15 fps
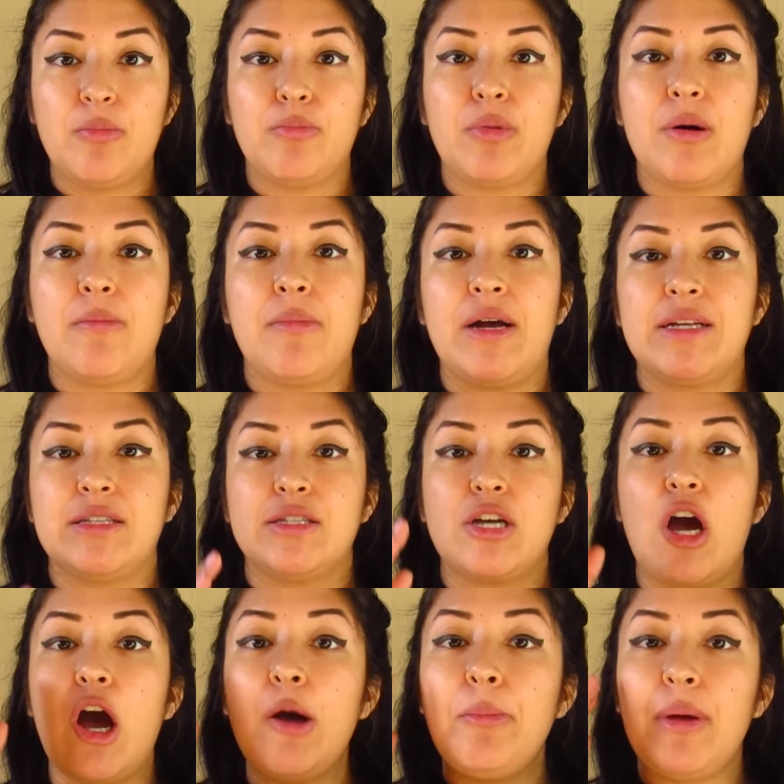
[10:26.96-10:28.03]
but my
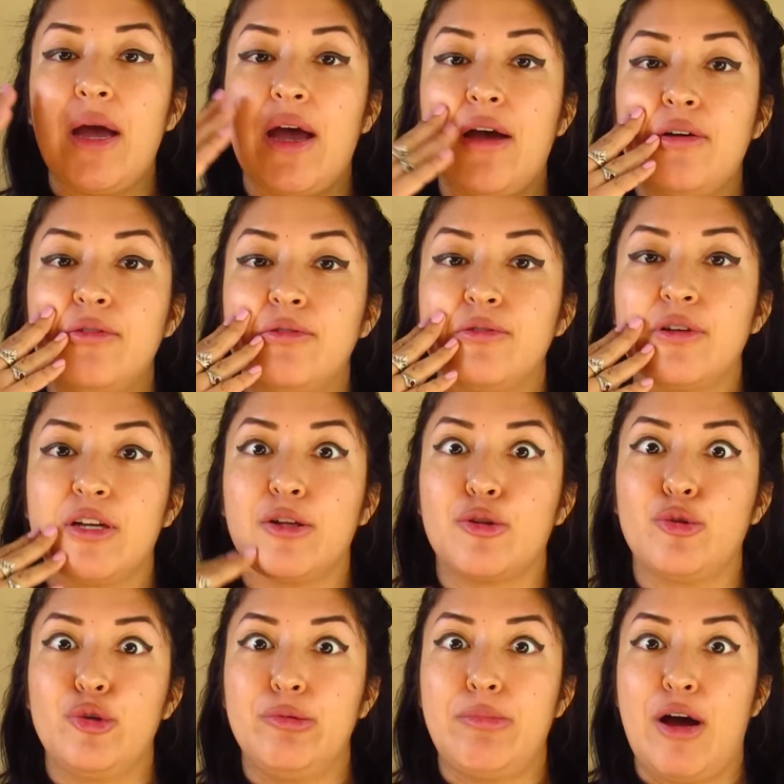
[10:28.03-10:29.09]
top half,
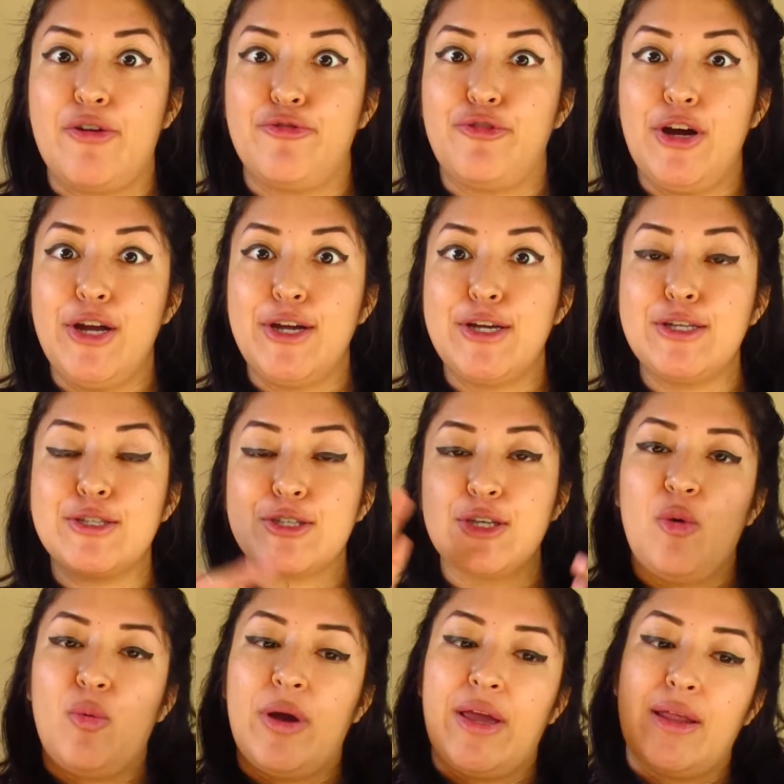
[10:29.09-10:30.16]
including my face,
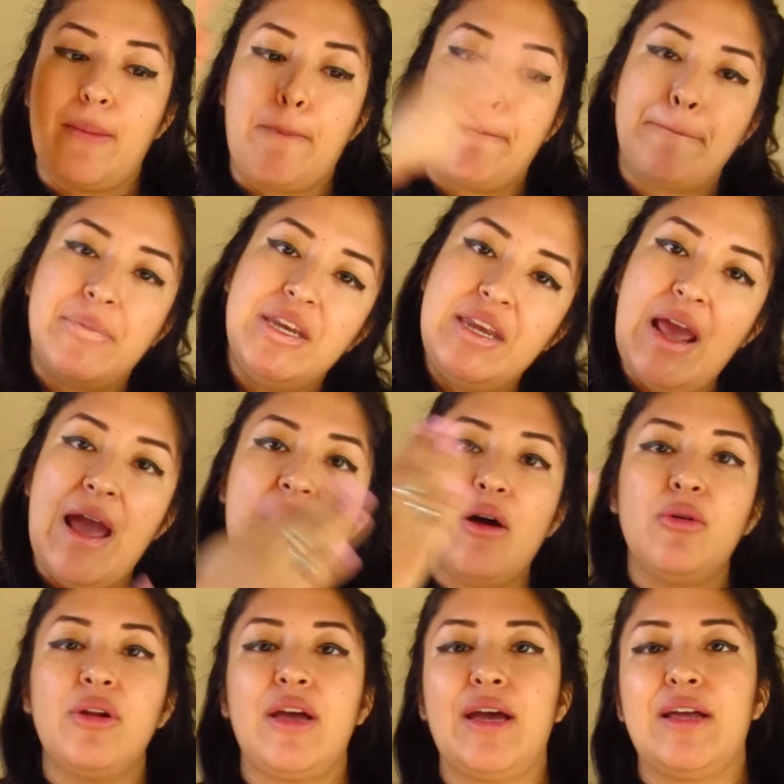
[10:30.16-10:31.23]
went
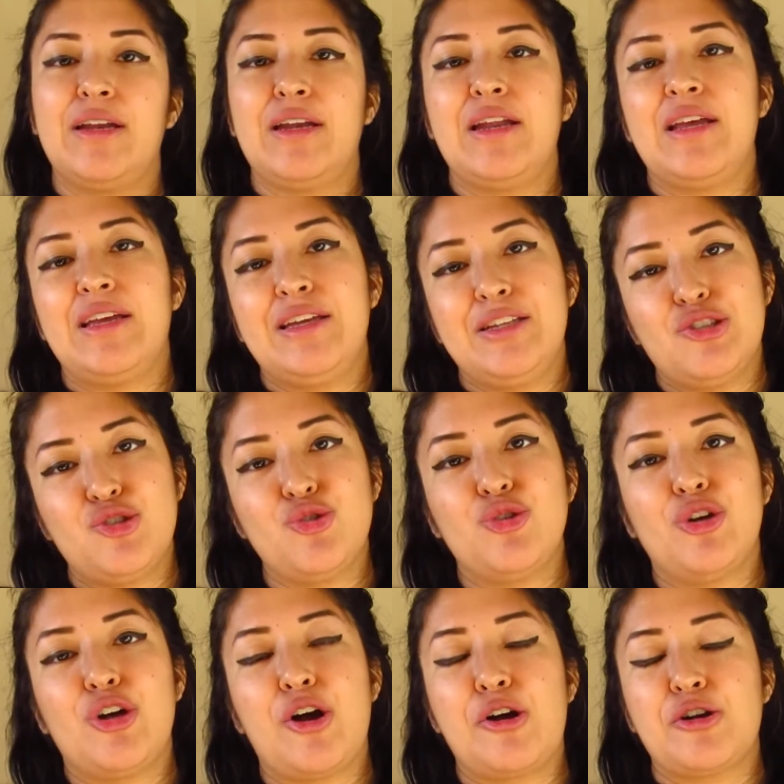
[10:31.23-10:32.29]
down and into the
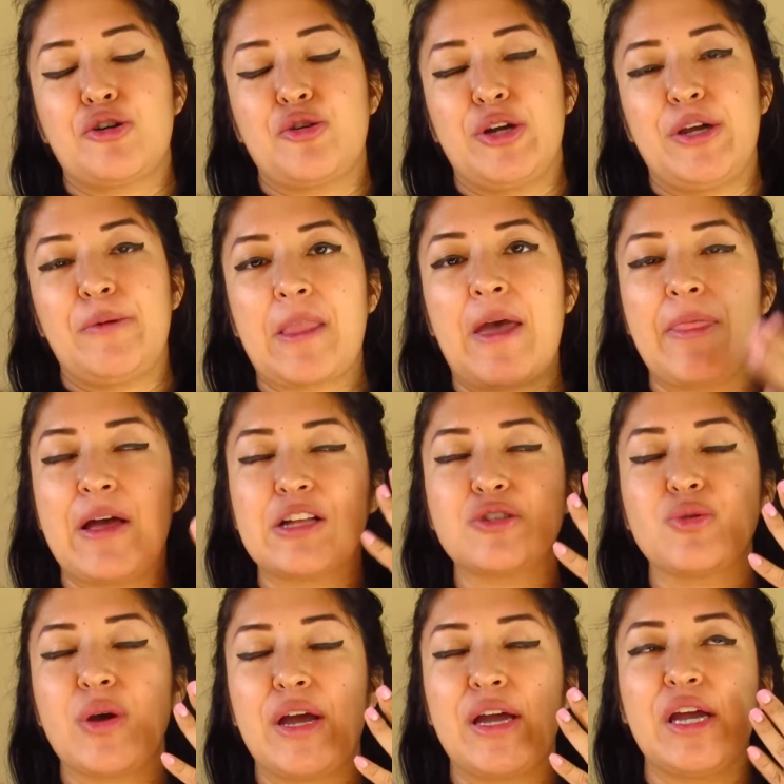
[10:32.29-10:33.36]
concrete. And that's
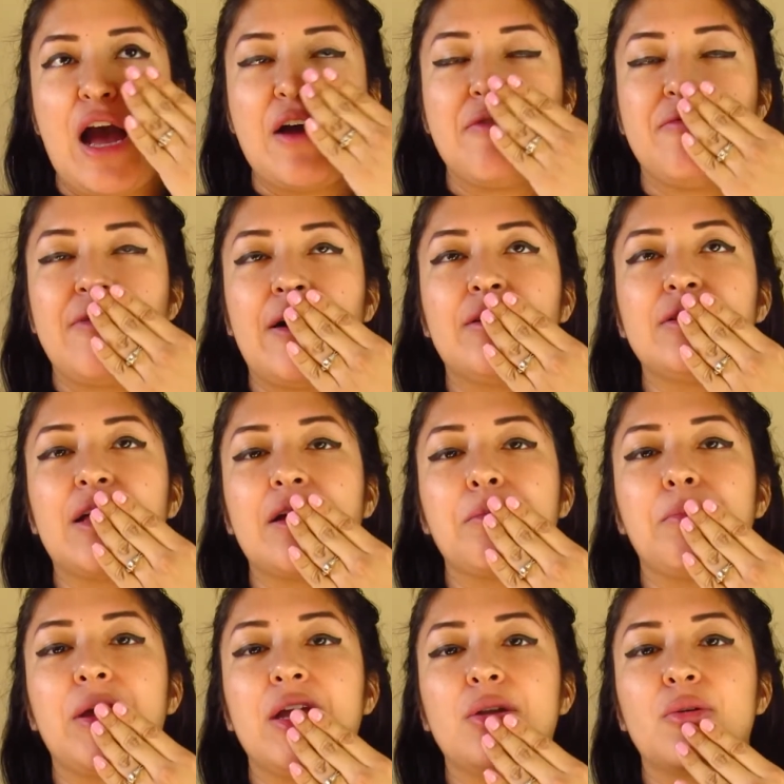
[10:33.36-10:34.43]
why I felt like
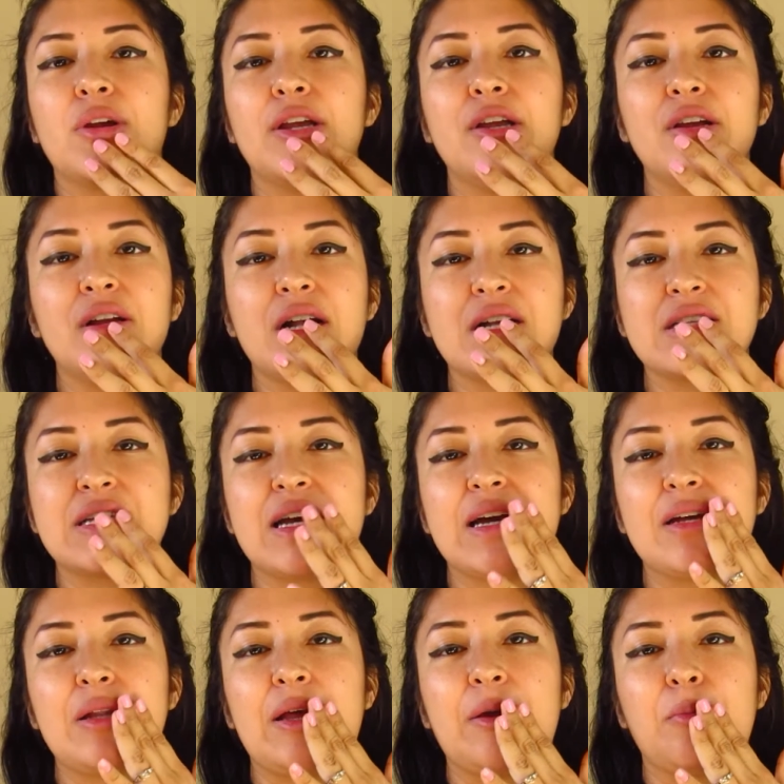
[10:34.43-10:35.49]
pain right here, because I
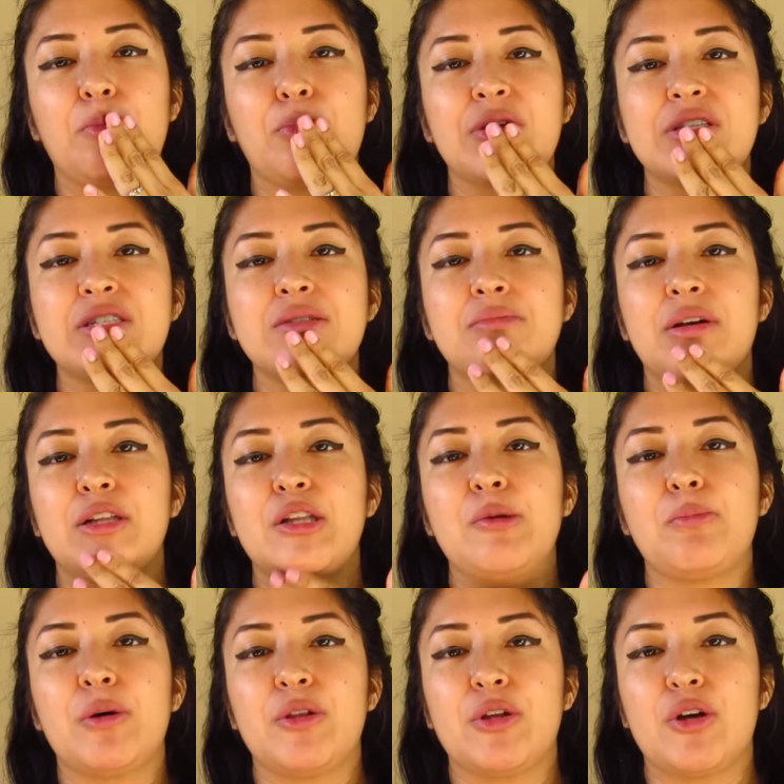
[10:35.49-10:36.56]
had like busted my
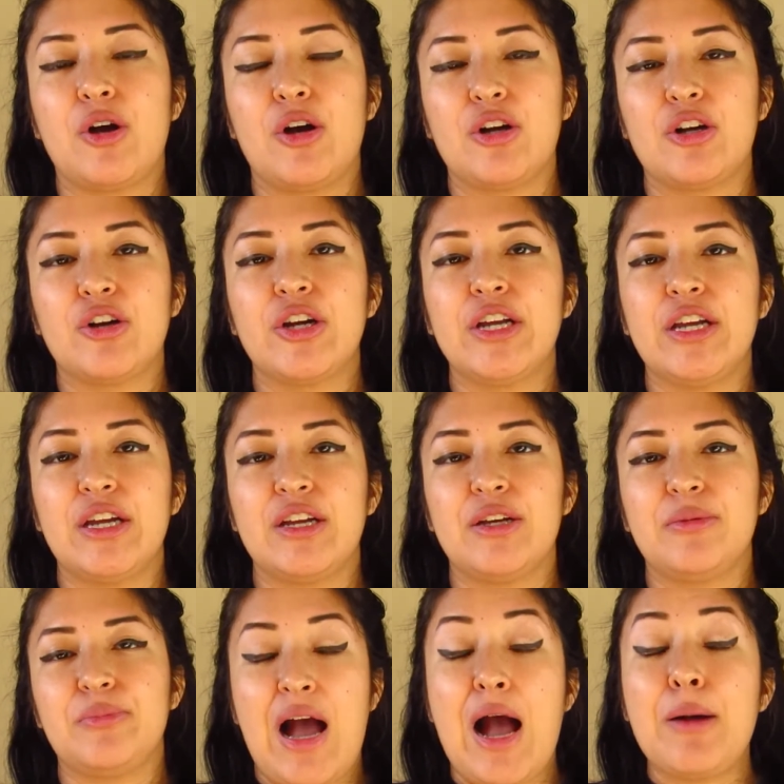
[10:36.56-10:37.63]
lip on the concrete.
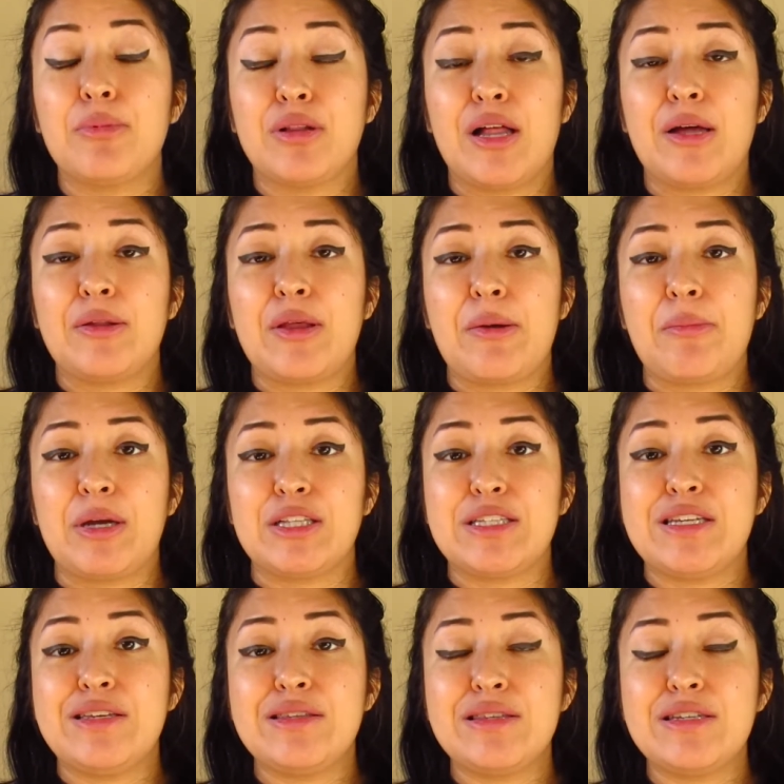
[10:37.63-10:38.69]
I'm glad that my
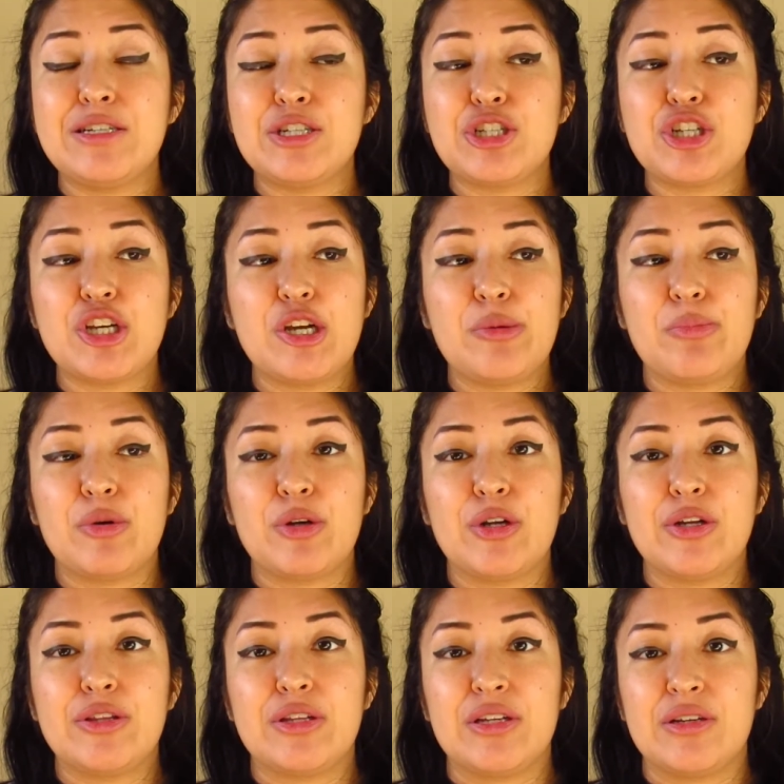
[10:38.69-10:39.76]
teeth didn't chip or
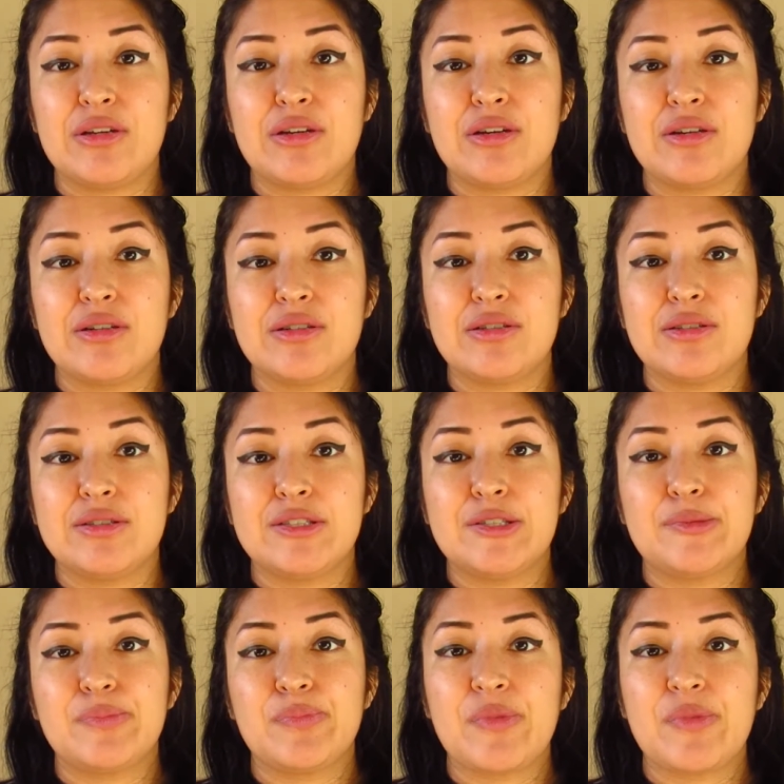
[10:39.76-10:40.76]
nothing, because